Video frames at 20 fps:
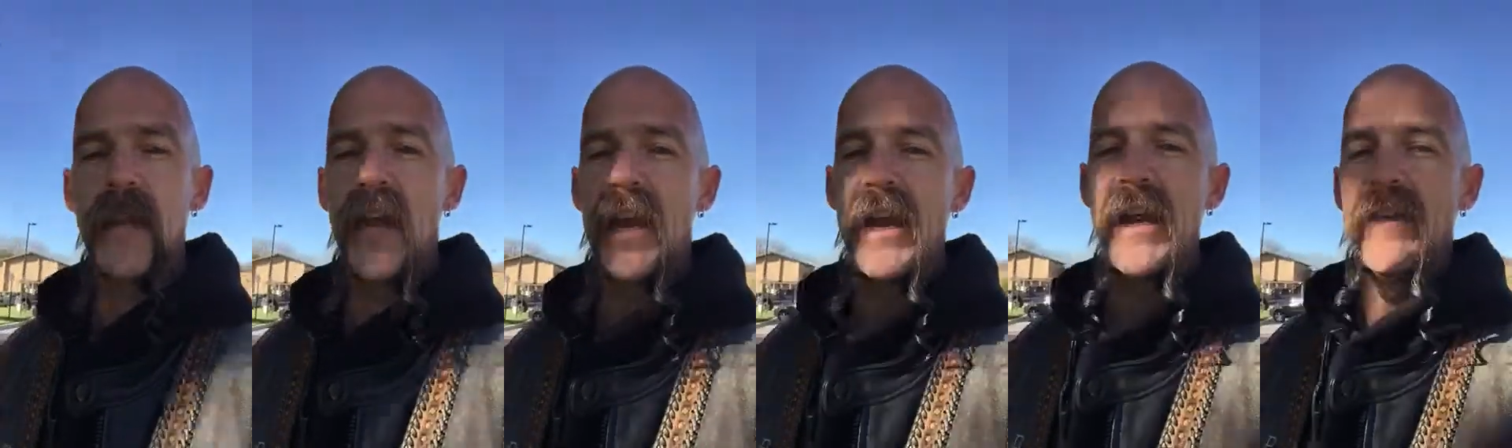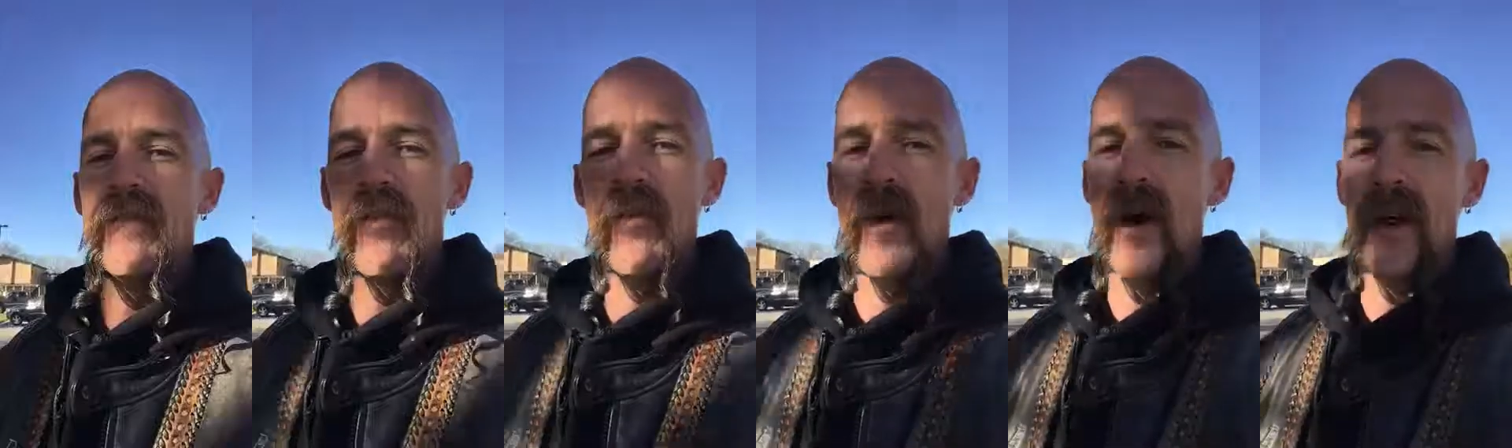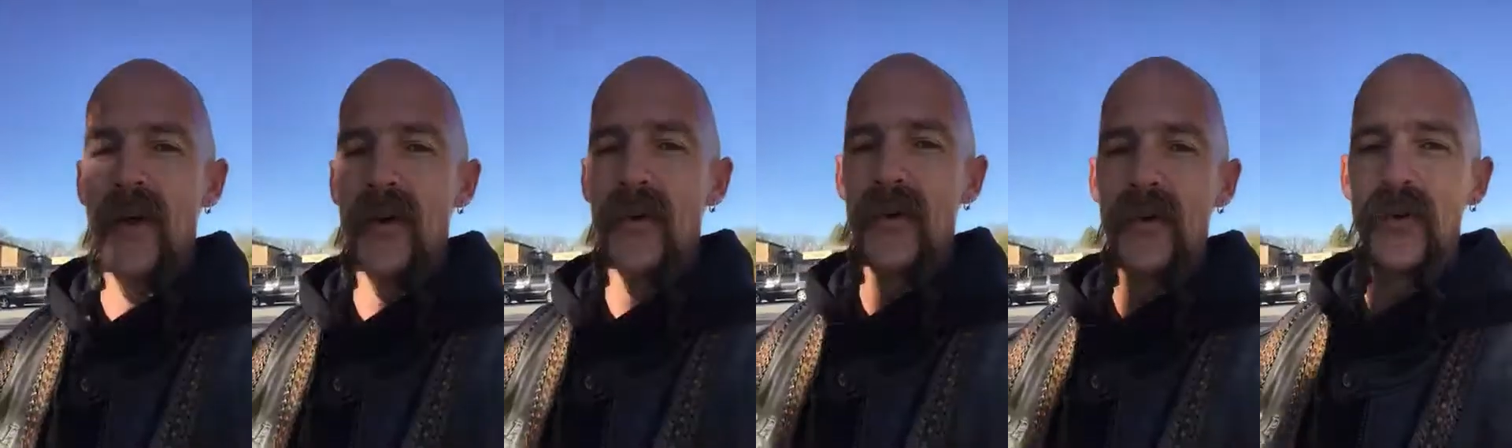I didn't even
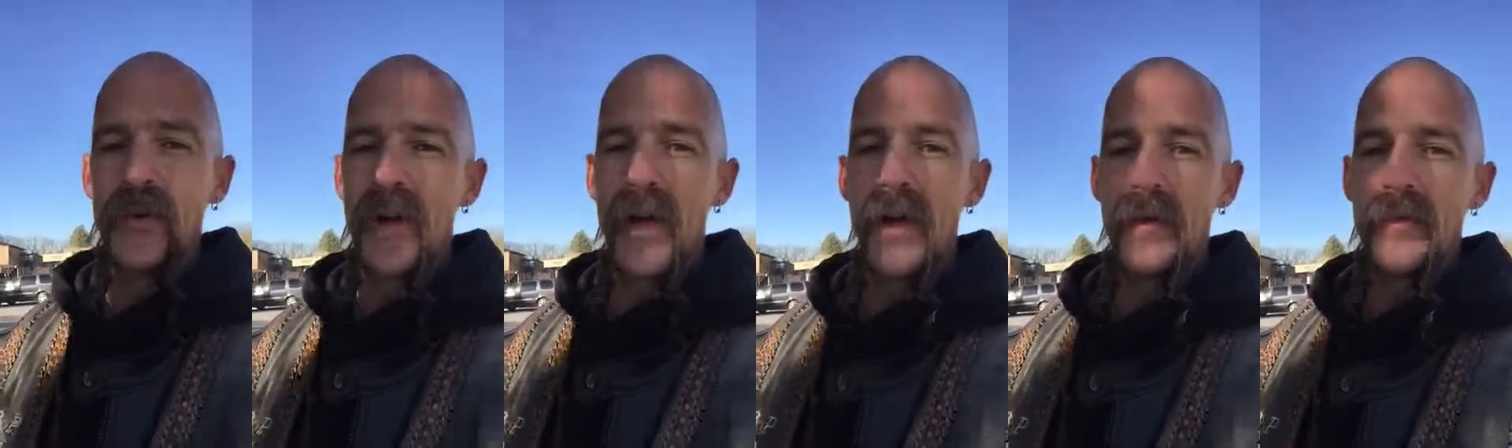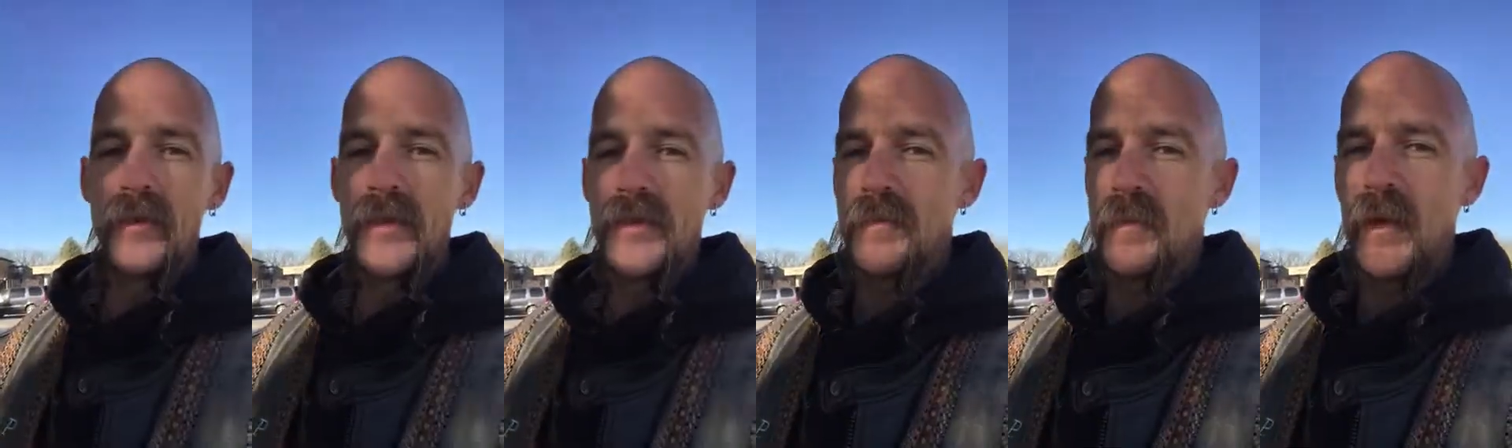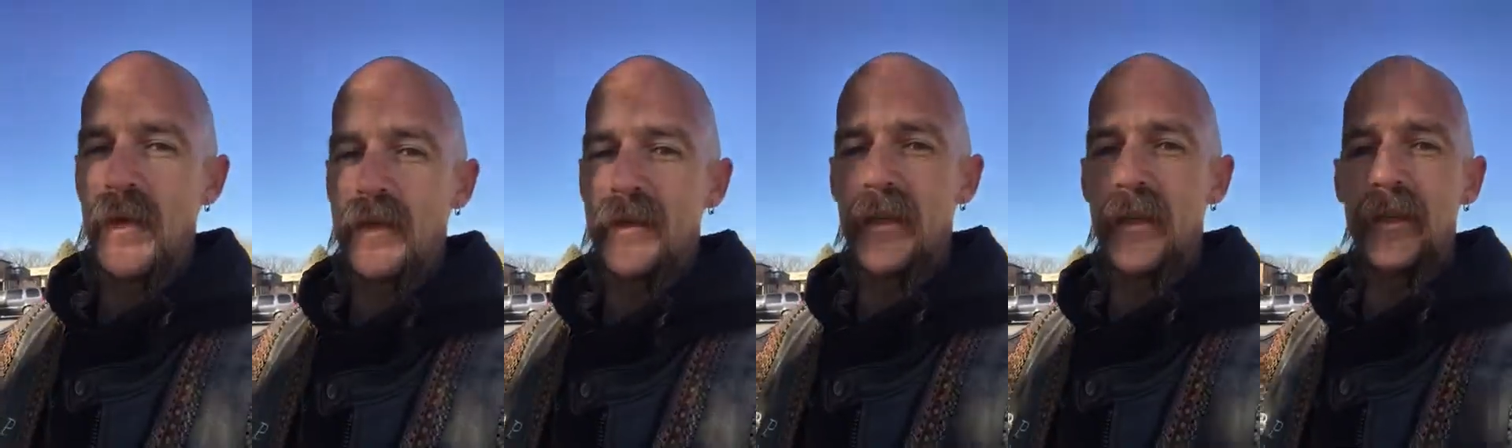want to know who God was
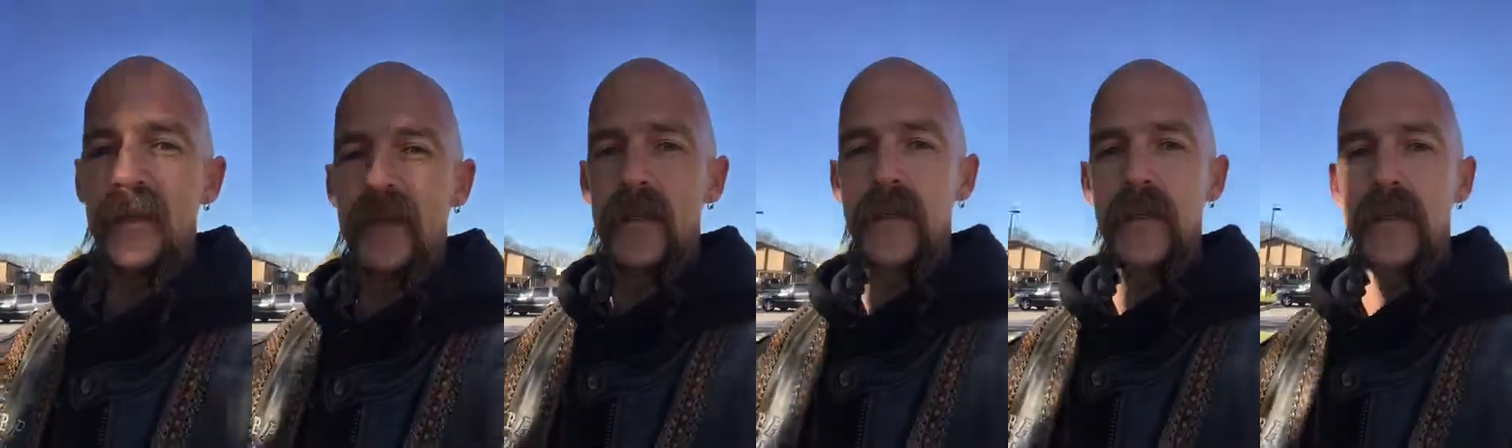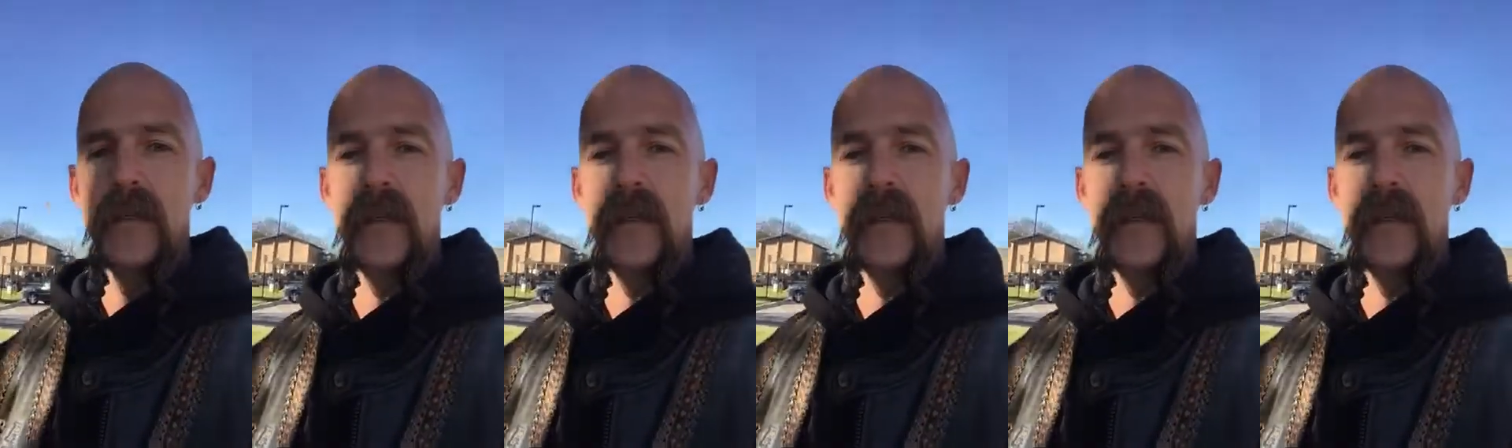back then.